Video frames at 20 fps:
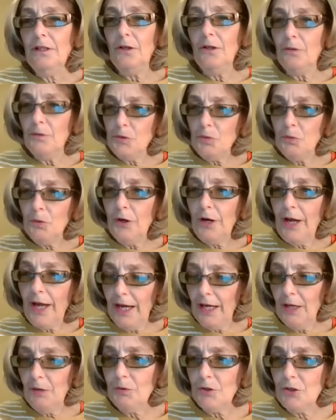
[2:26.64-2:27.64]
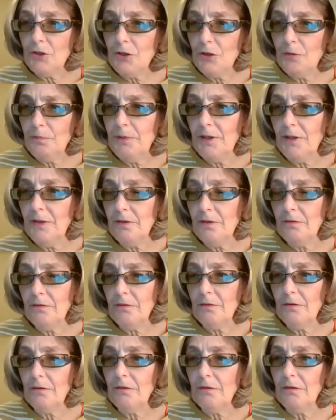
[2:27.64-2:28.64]
He always wore a hat, which should have
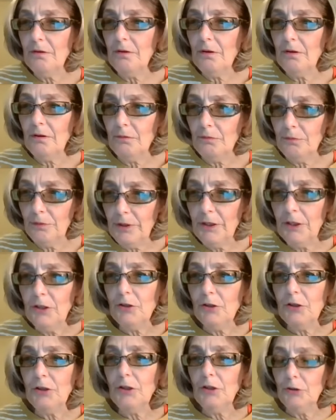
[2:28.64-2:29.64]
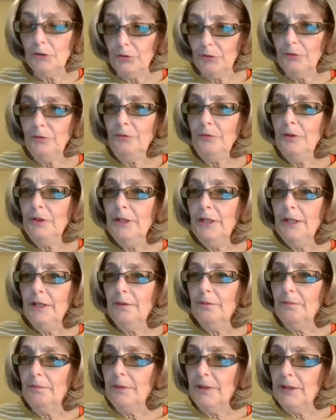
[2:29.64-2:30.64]
been a really good clue
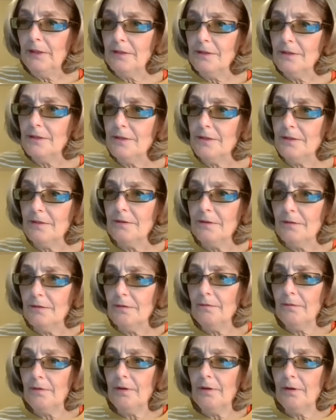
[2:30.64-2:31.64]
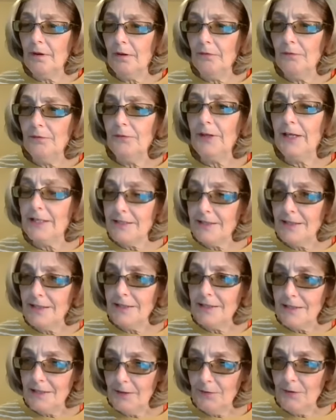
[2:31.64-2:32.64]
because of light
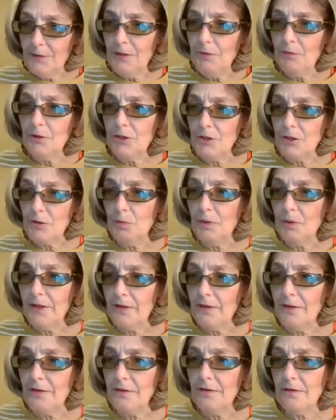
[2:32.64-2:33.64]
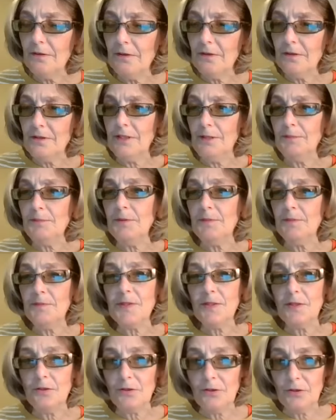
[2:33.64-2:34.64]
sensitivity, which is one of the
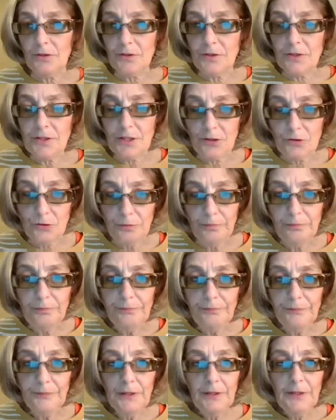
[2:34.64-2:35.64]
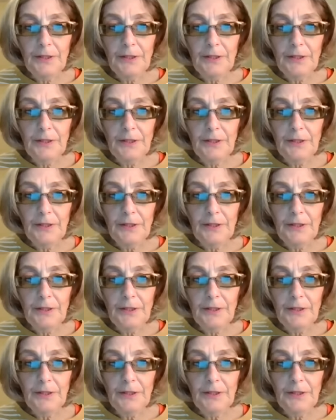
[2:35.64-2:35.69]
symptoms in Irlen syndrome.